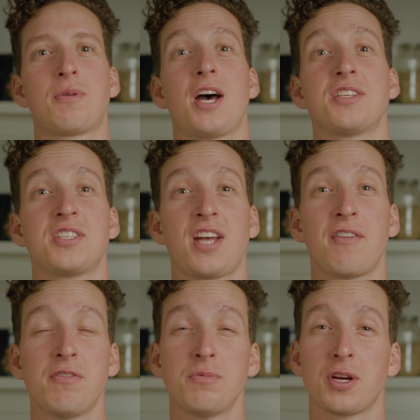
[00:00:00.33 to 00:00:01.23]
up guys, it's
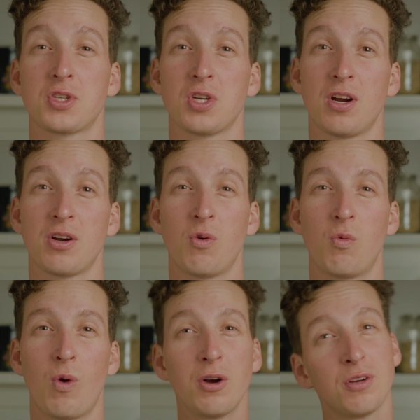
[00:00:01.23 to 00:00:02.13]
Avi from
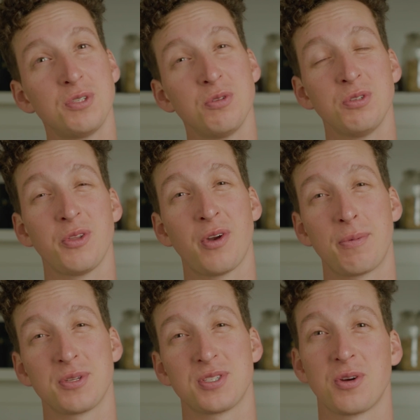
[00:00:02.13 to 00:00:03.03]
DUCKCHAR. Welcome to another
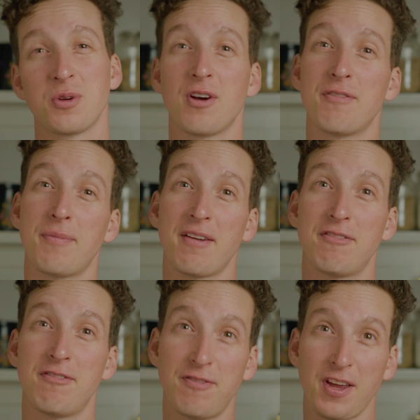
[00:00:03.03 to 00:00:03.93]
episode of my
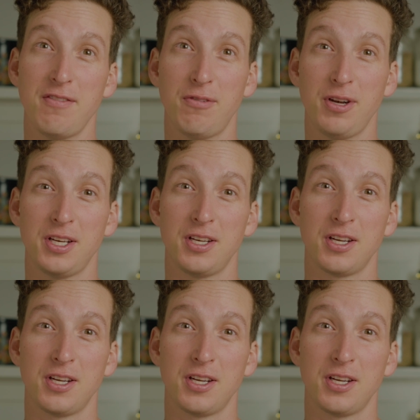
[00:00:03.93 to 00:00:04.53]
favorite